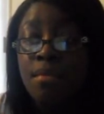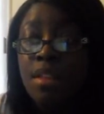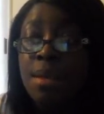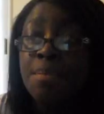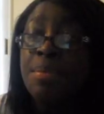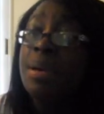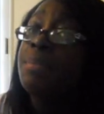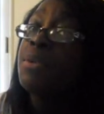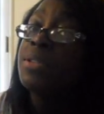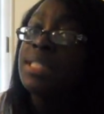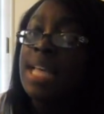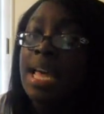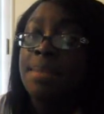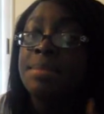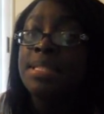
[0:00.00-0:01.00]
But most
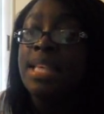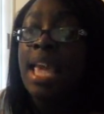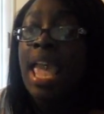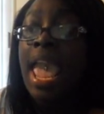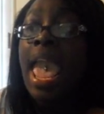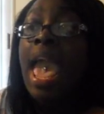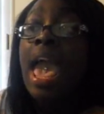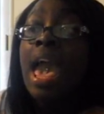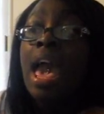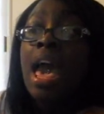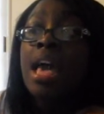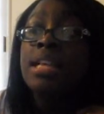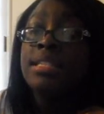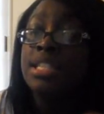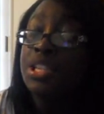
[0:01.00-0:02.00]
times they
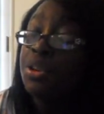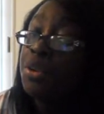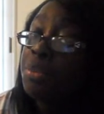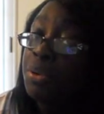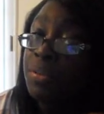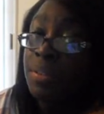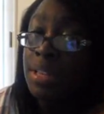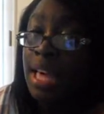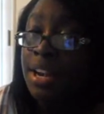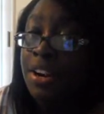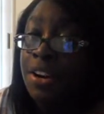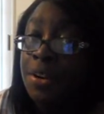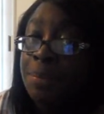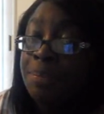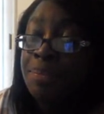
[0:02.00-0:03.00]
send you approval
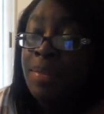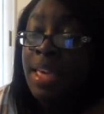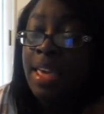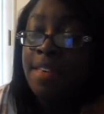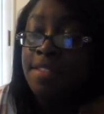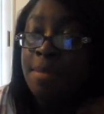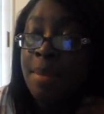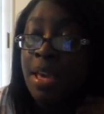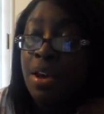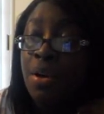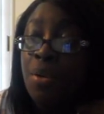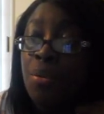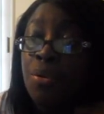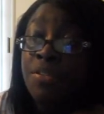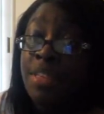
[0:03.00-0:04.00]
letter in the
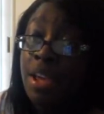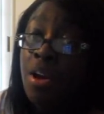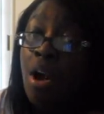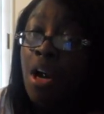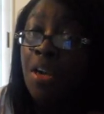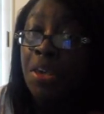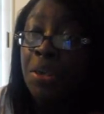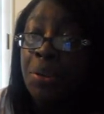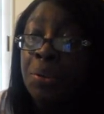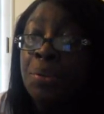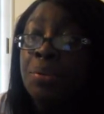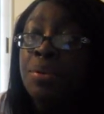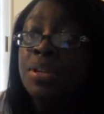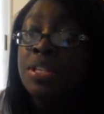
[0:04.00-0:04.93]
mail or if they call you.